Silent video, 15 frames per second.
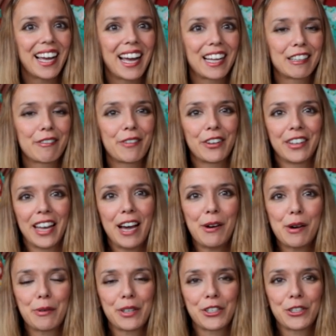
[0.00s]
And for now,
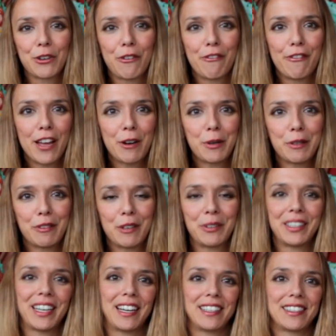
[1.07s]
I wish you a very,
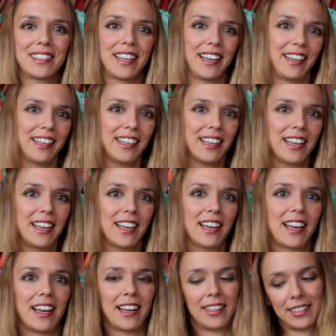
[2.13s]
very nice day
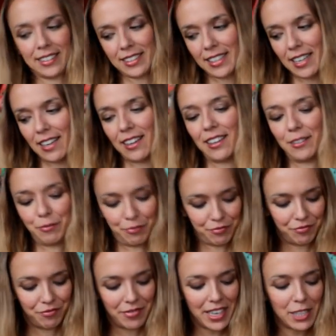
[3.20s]
and
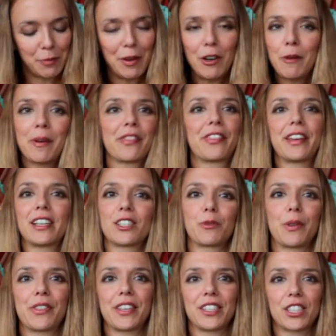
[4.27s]
experiment things
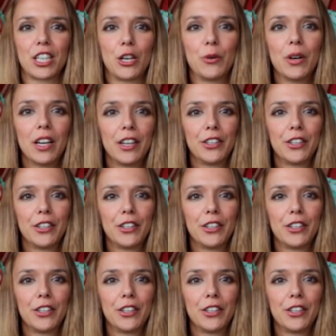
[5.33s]
with this glue.